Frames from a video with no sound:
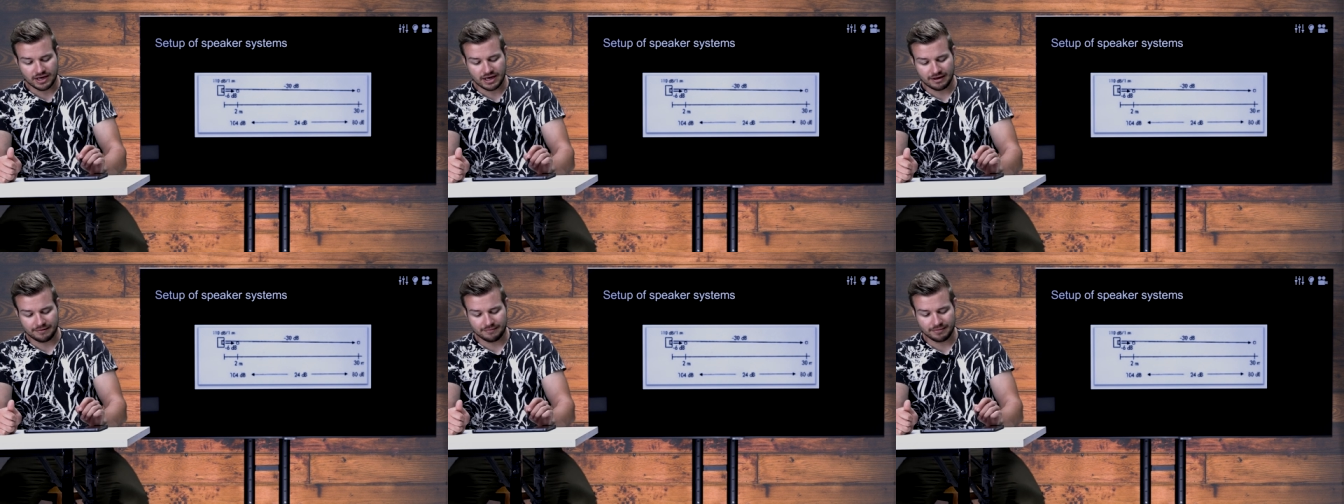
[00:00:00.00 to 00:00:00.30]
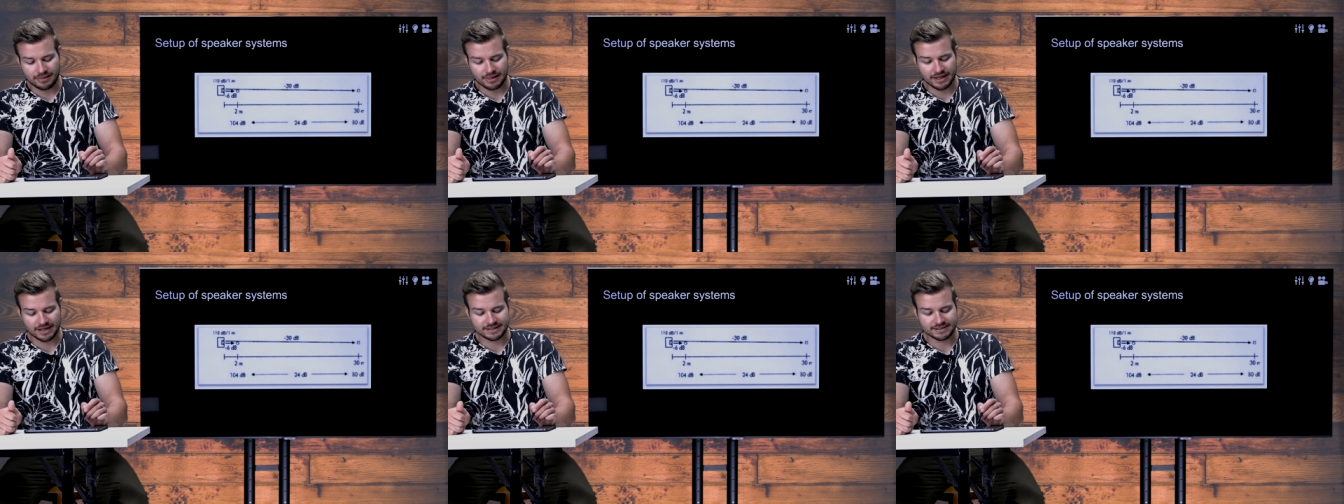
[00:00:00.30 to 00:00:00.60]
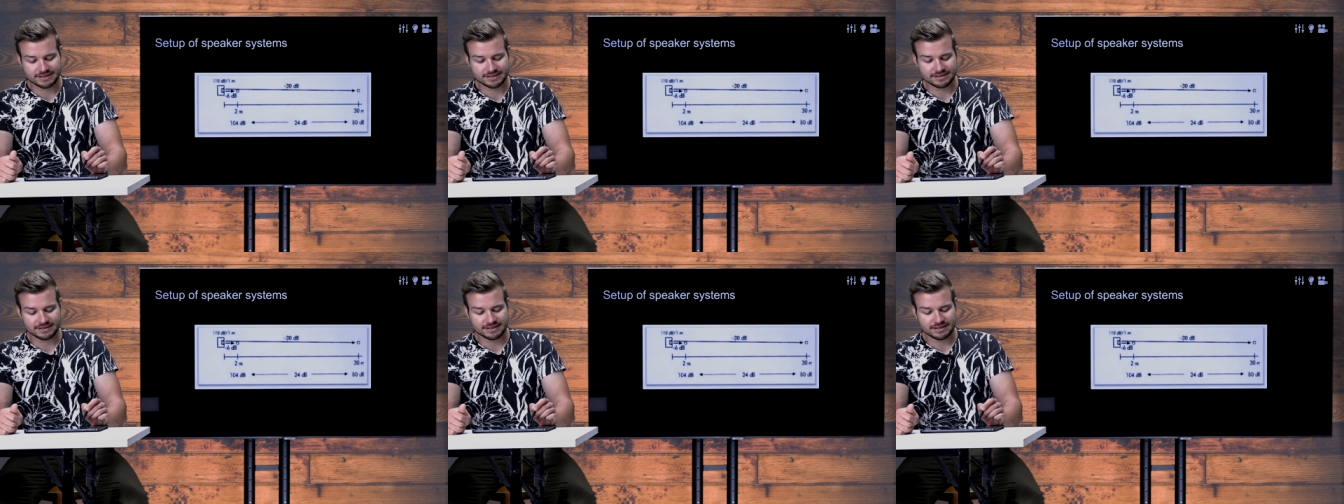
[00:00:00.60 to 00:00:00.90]
um,
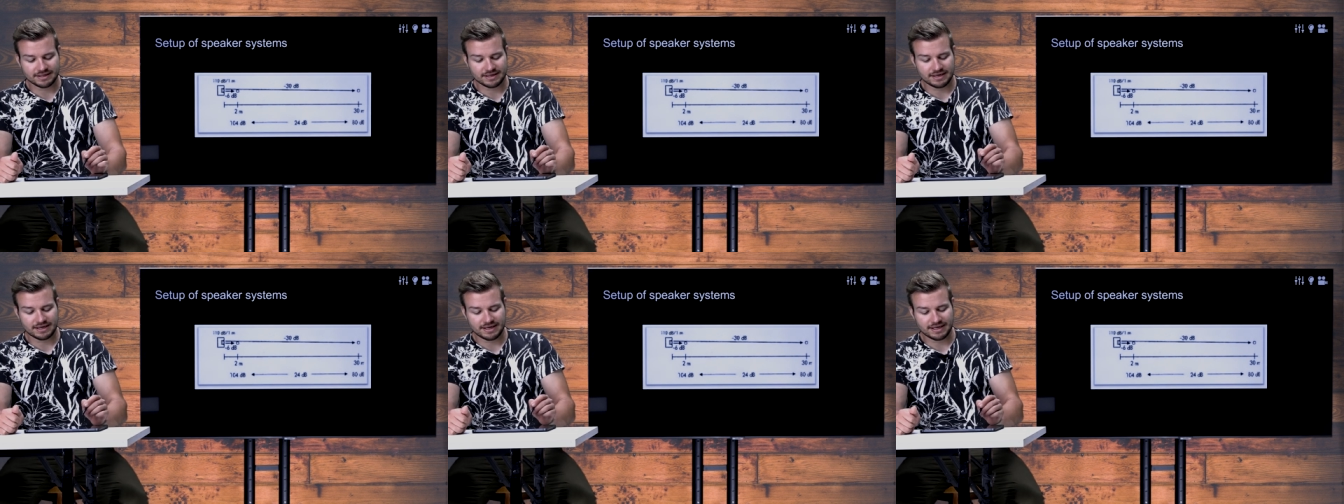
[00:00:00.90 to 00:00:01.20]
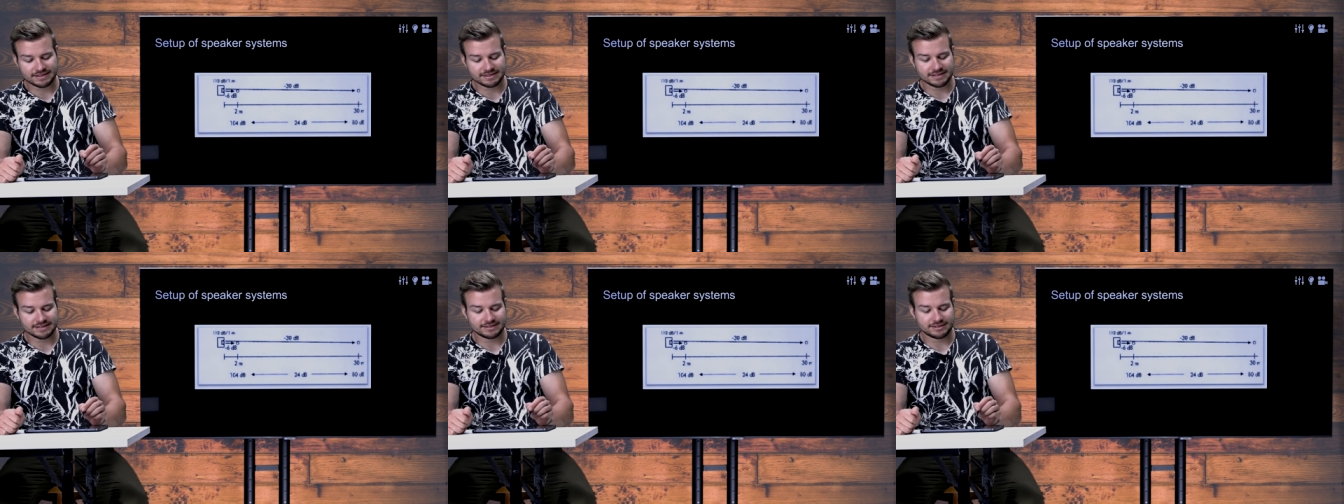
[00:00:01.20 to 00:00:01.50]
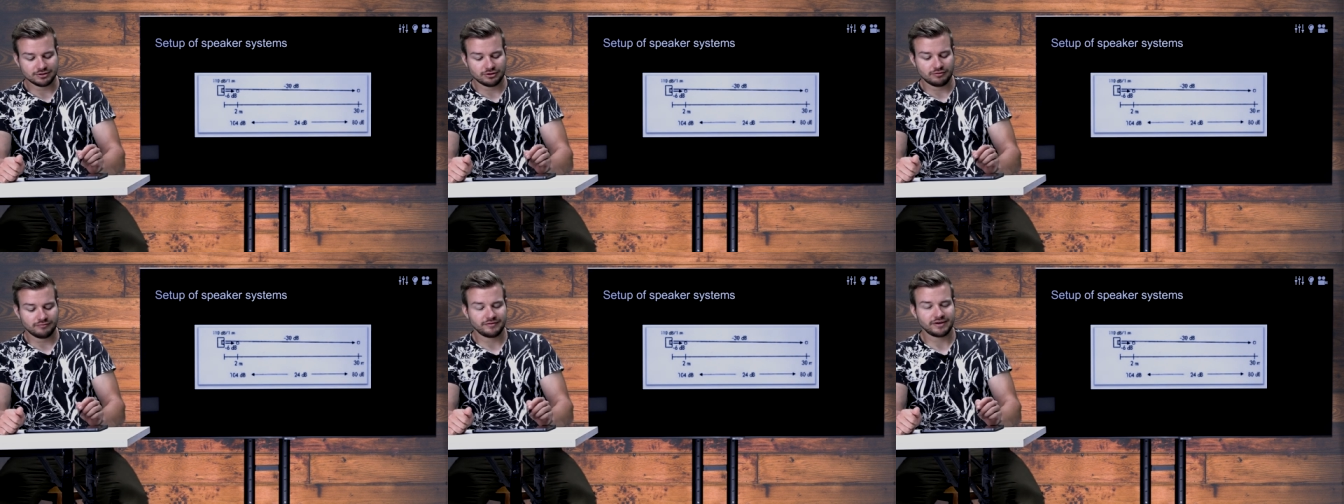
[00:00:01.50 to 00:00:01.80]
let's let's
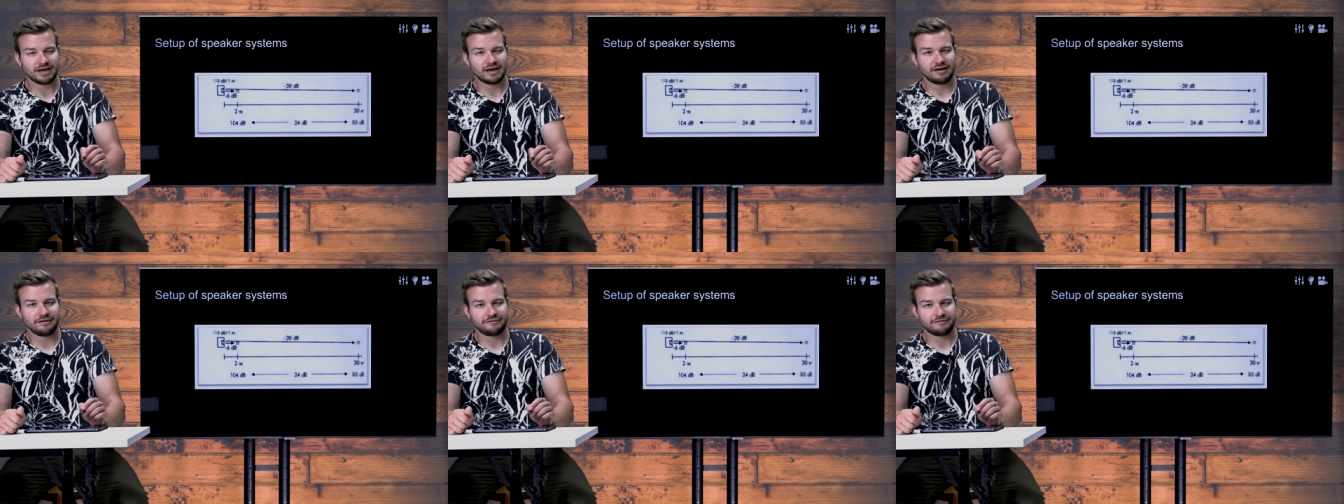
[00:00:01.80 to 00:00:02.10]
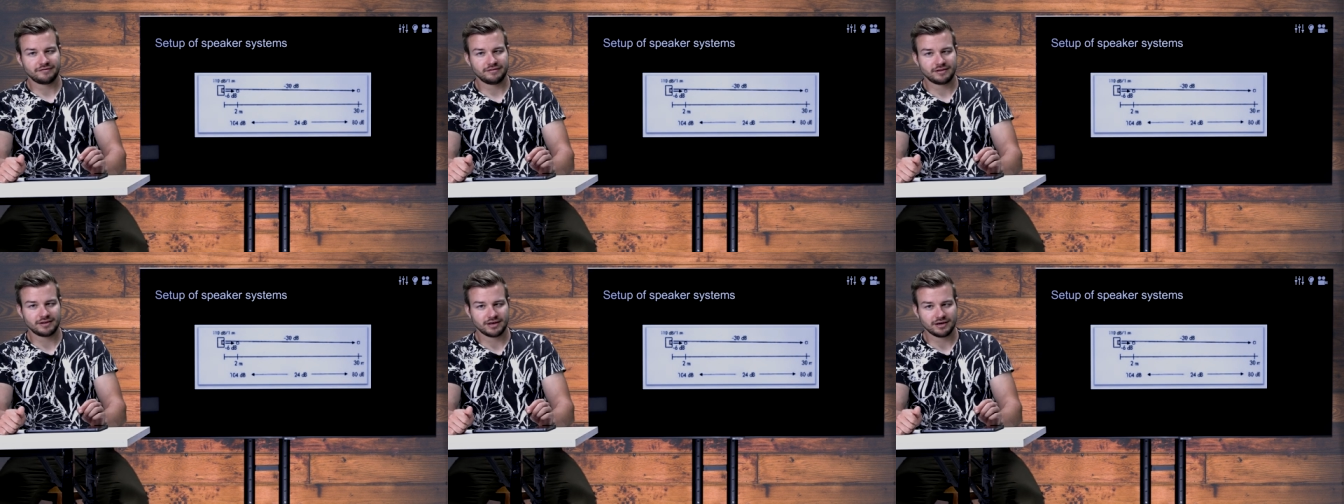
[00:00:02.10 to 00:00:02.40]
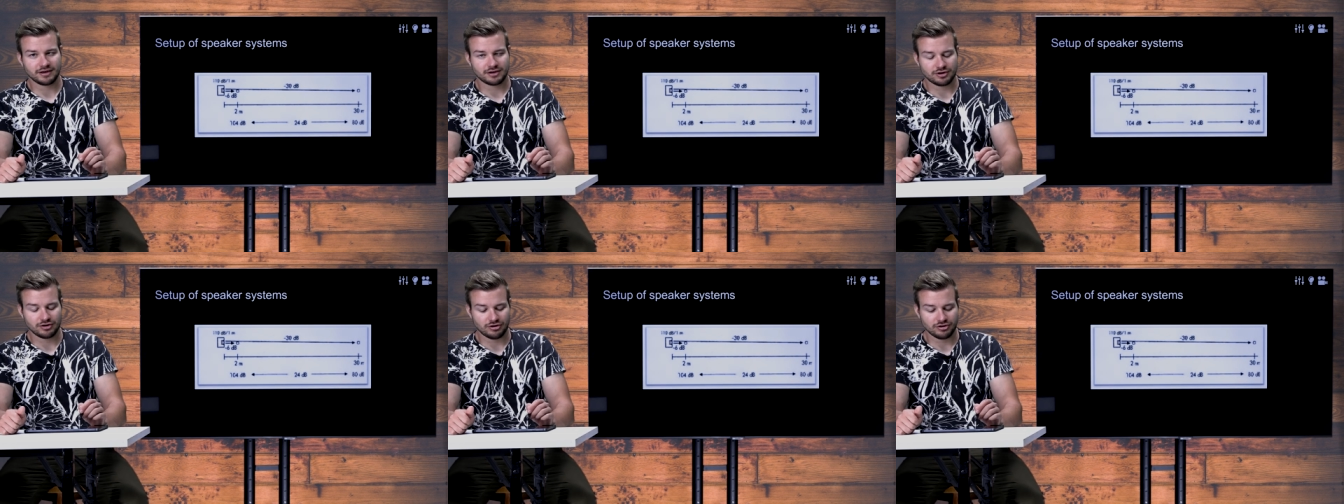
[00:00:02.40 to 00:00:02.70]
assume we have
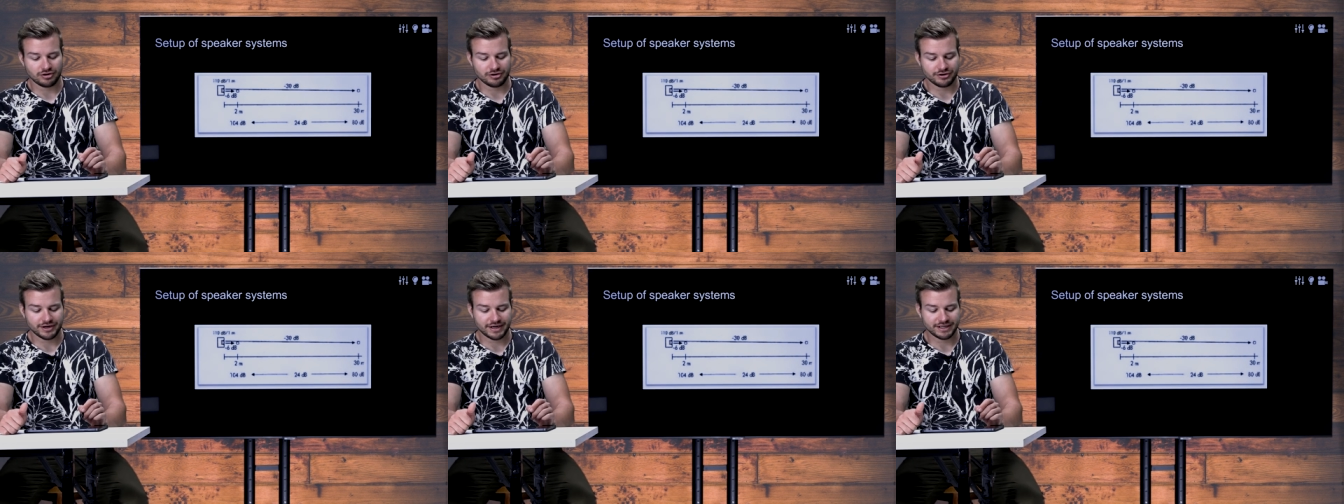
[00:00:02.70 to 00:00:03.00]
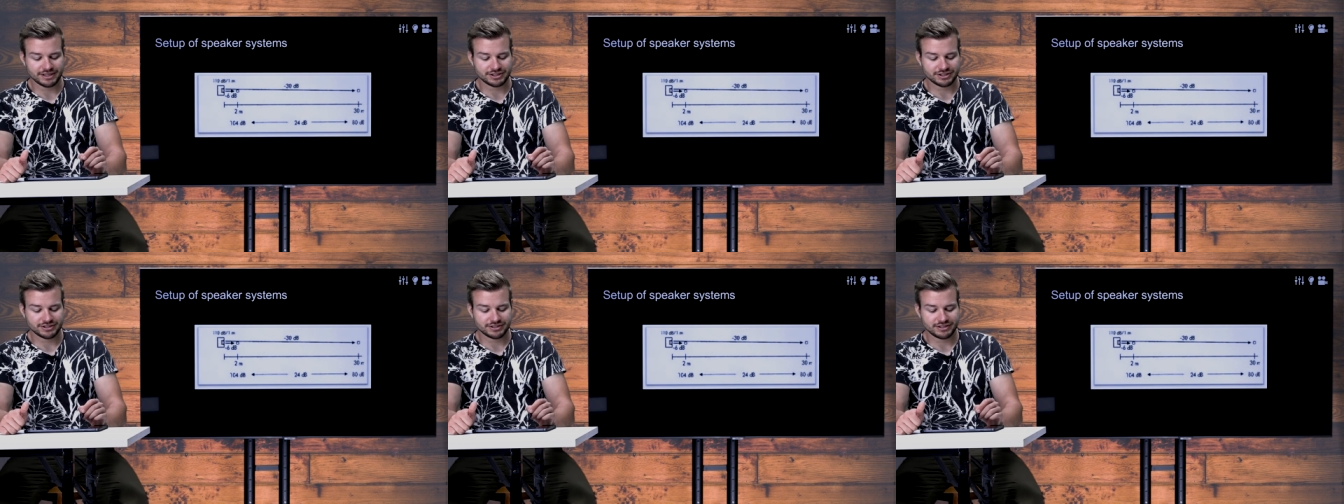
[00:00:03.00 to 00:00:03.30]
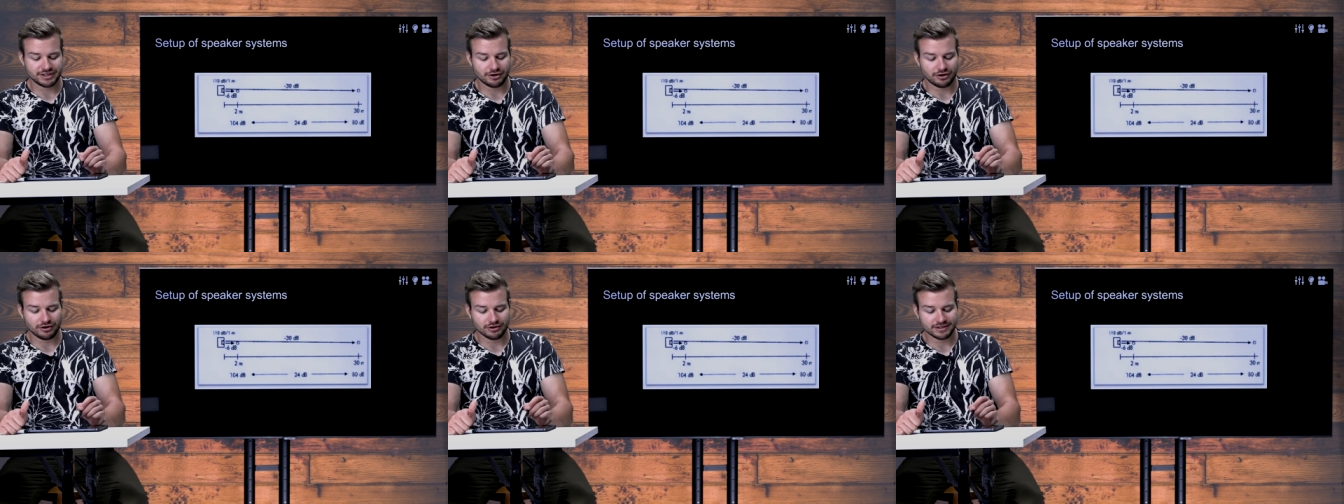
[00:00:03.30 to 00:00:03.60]
the congregation,
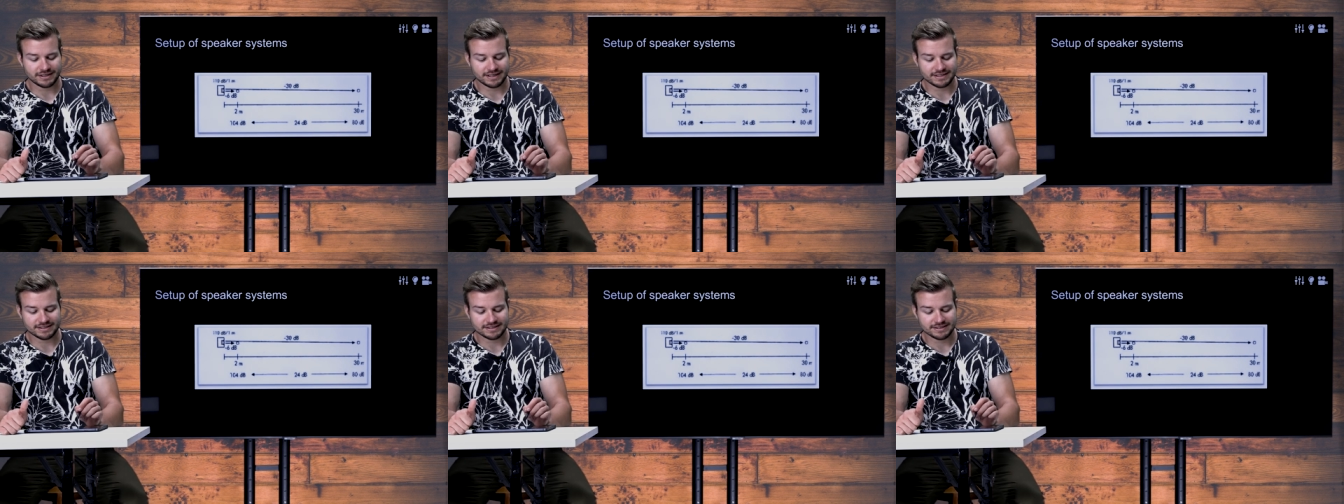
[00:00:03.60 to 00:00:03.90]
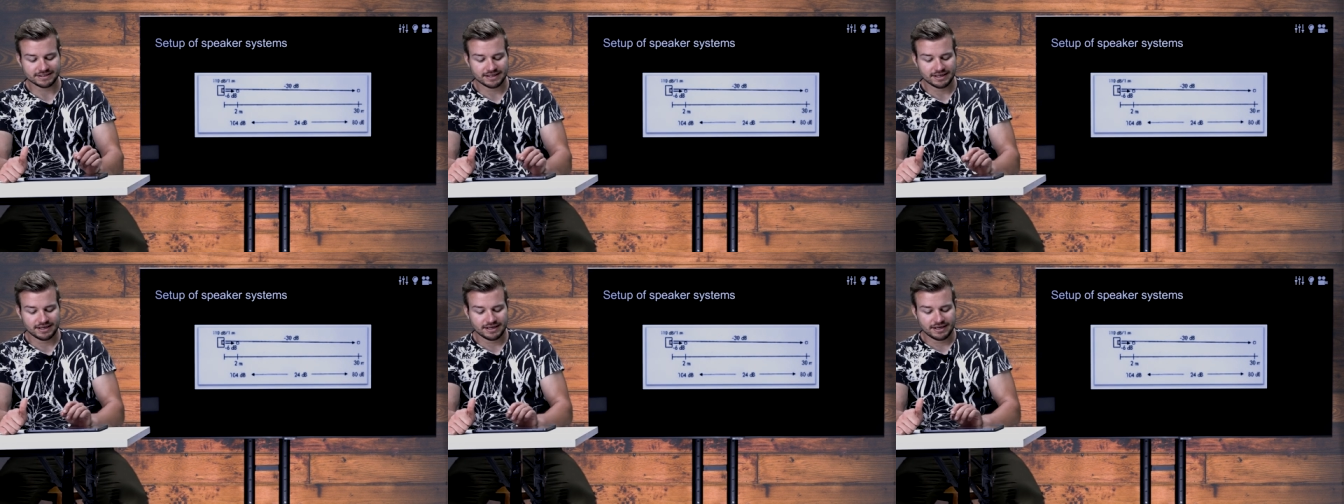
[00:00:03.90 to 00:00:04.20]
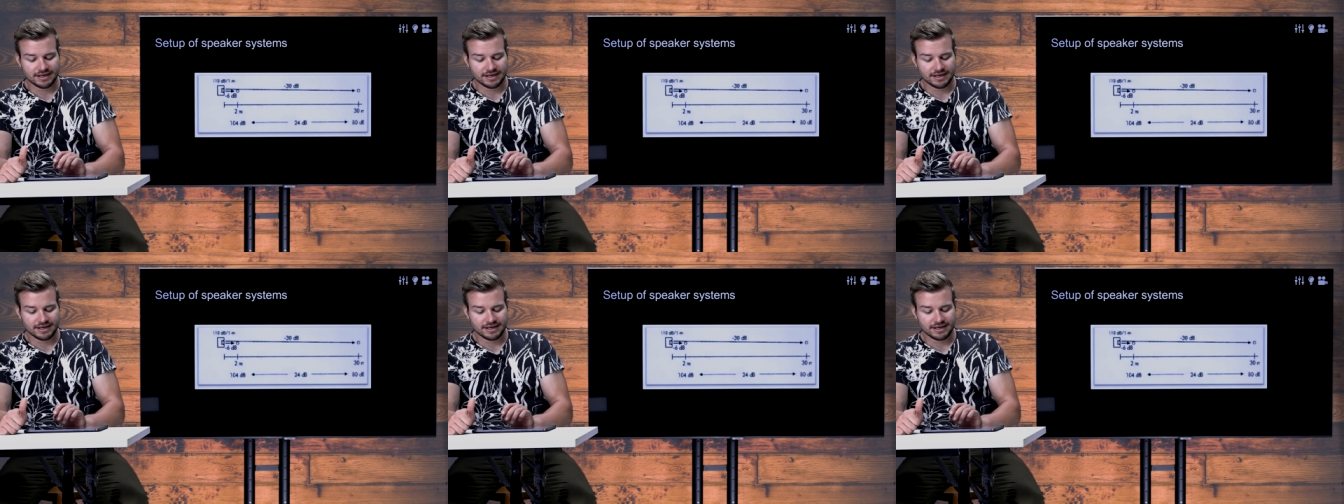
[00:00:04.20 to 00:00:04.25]
the audience,